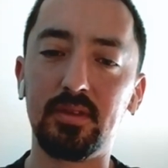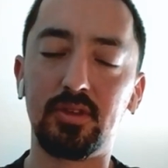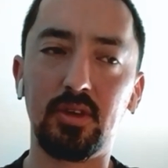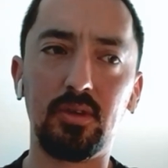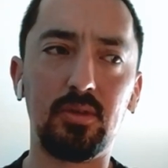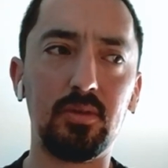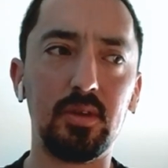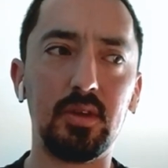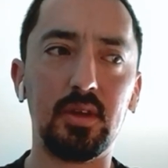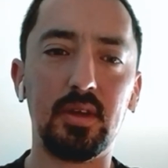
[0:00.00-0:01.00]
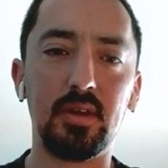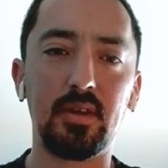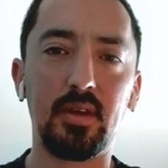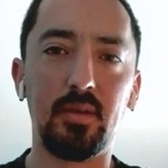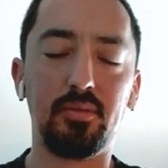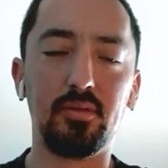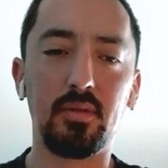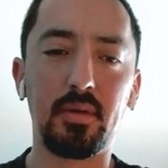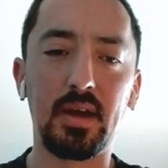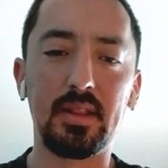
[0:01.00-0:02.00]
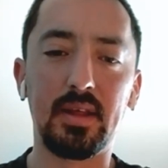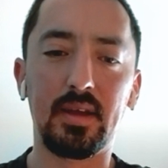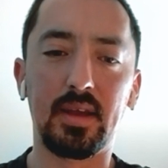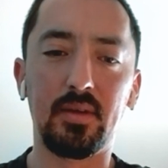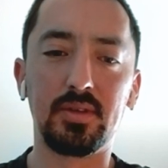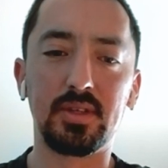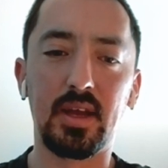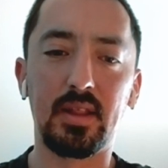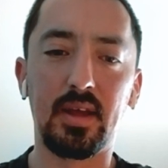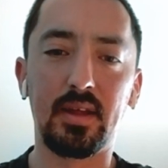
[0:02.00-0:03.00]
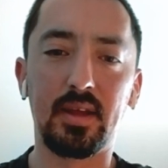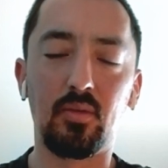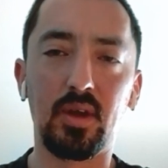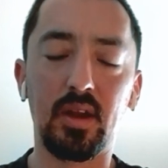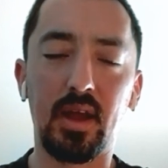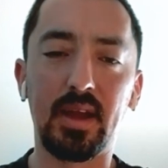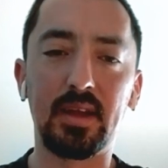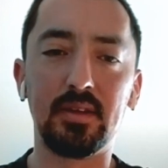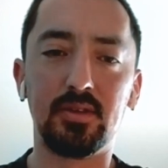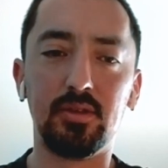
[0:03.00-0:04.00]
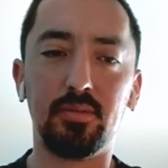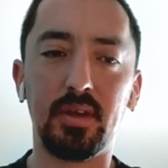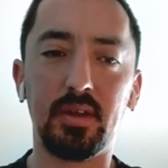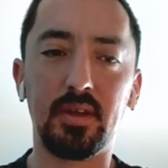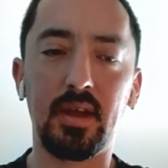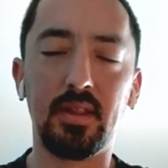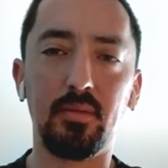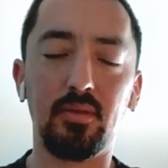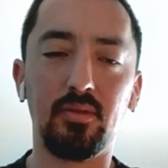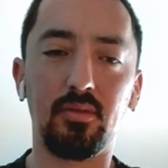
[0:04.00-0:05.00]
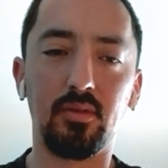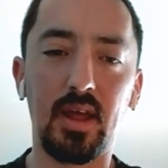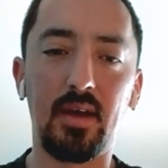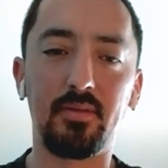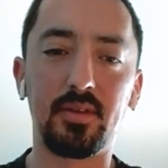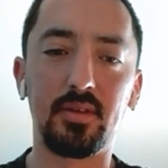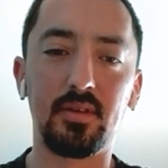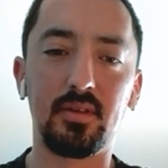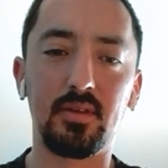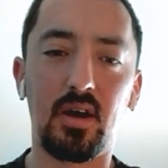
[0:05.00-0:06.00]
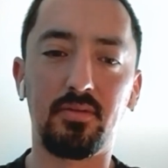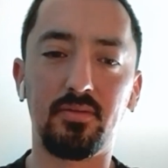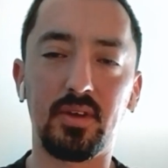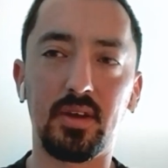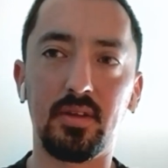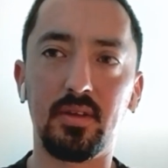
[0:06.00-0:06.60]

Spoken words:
So it blew my mind that he would say that he went light and two-pinned and then moved left off of it.